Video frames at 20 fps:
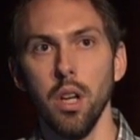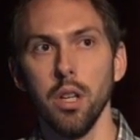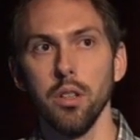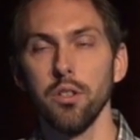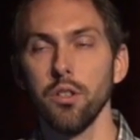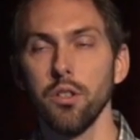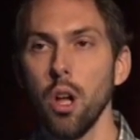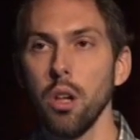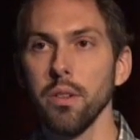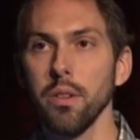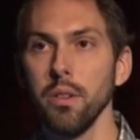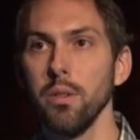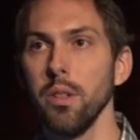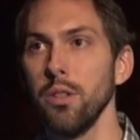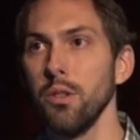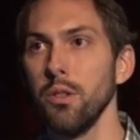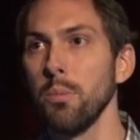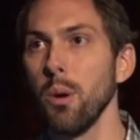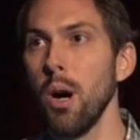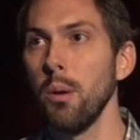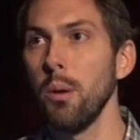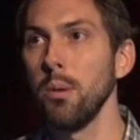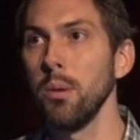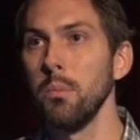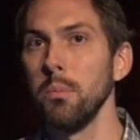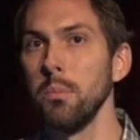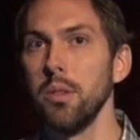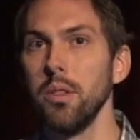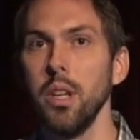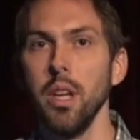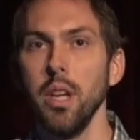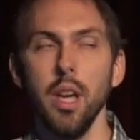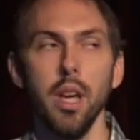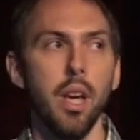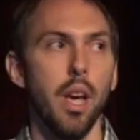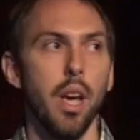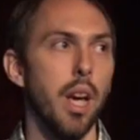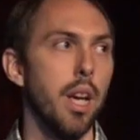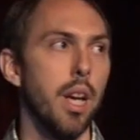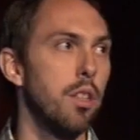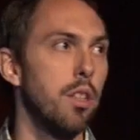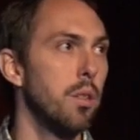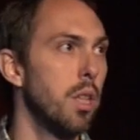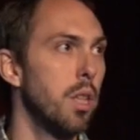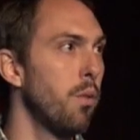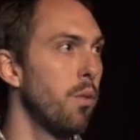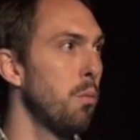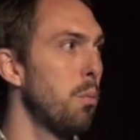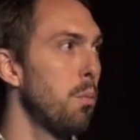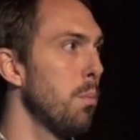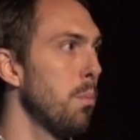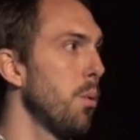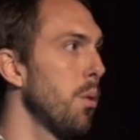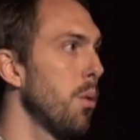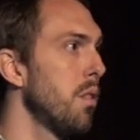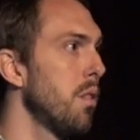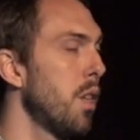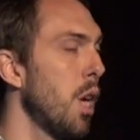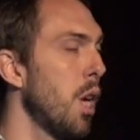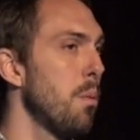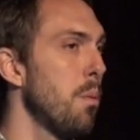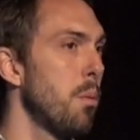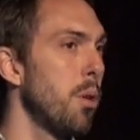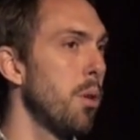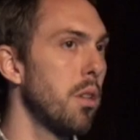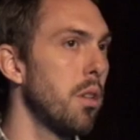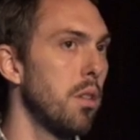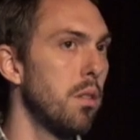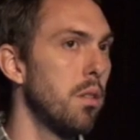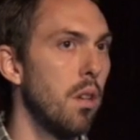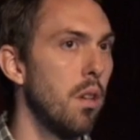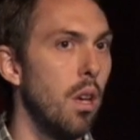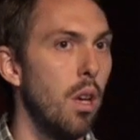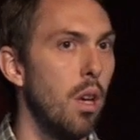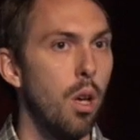solving for these problems and to giving people these capabilities.